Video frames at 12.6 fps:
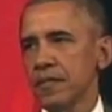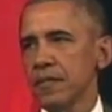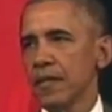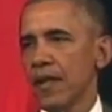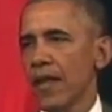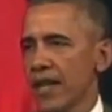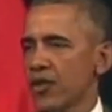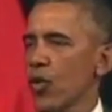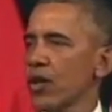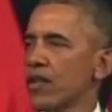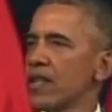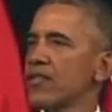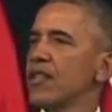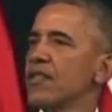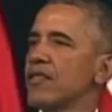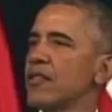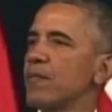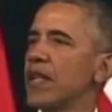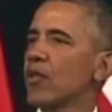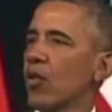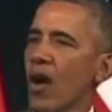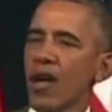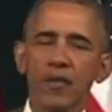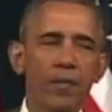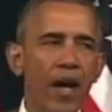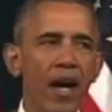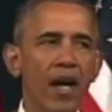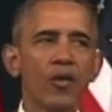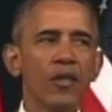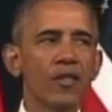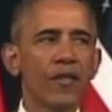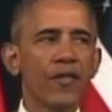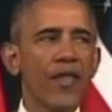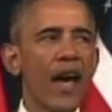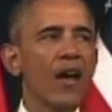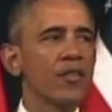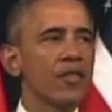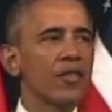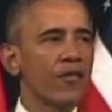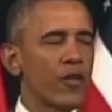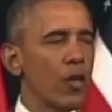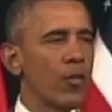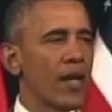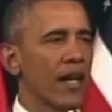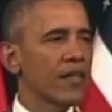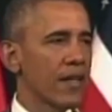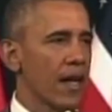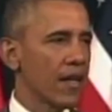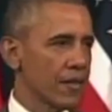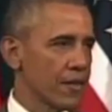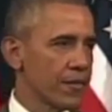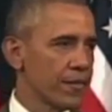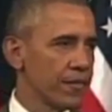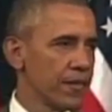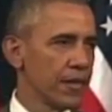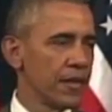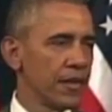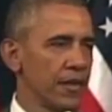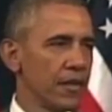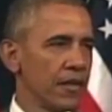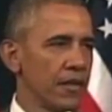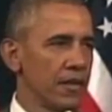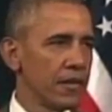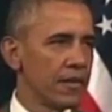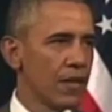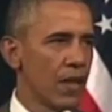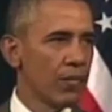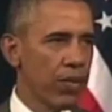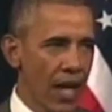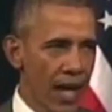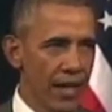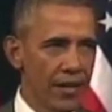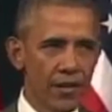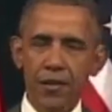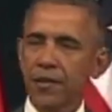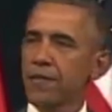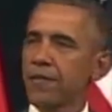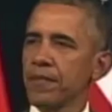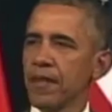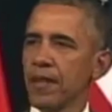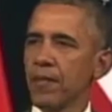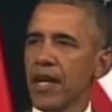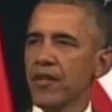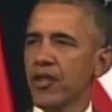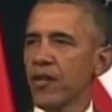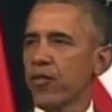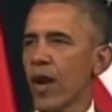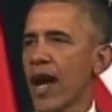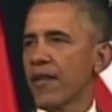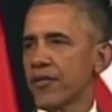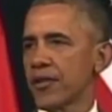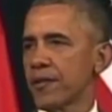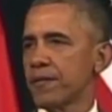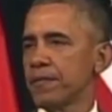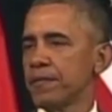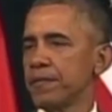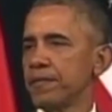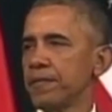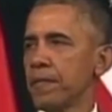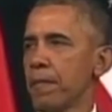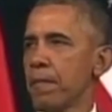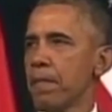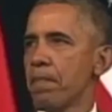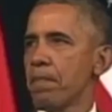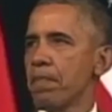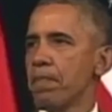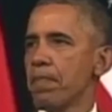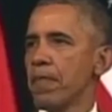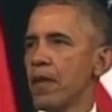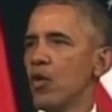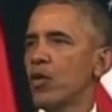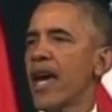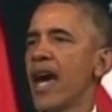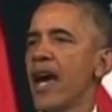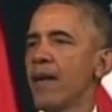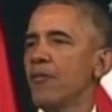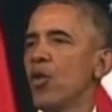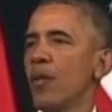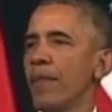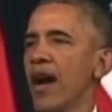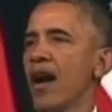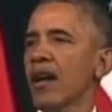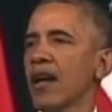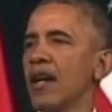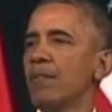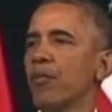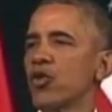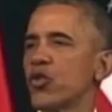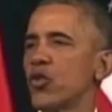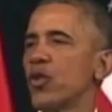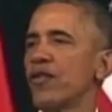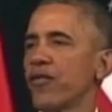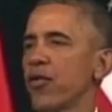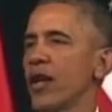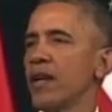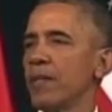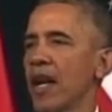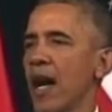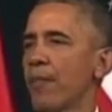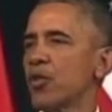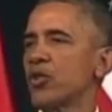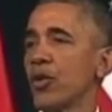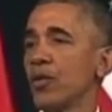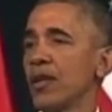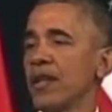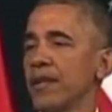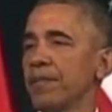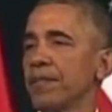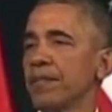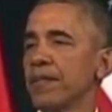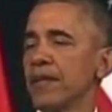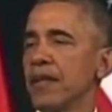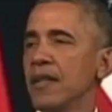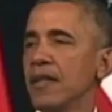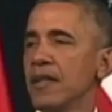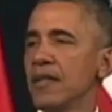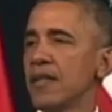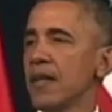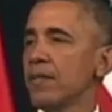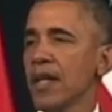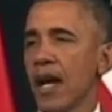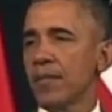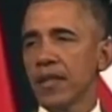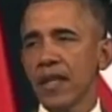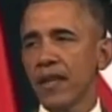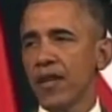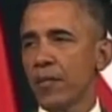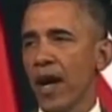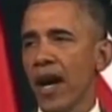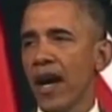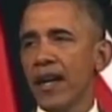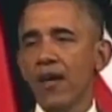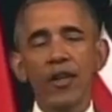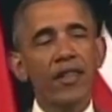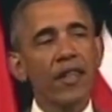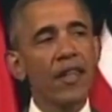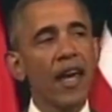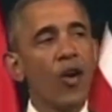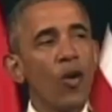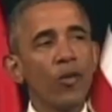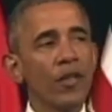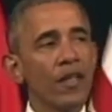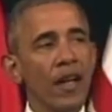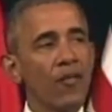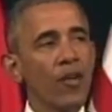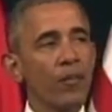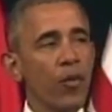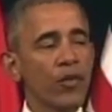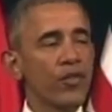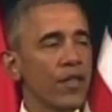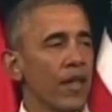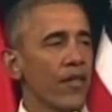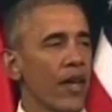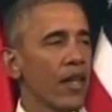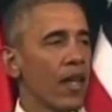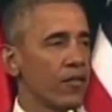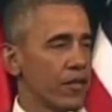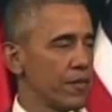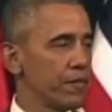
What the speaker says: And that short distance has been crossed by hundreds of thousands of Cuban exiles on planes and makeshift rafts, who came to America in pursuit of freedom and opportunity, sometimes leaving behind everything they owned and every person that they loved.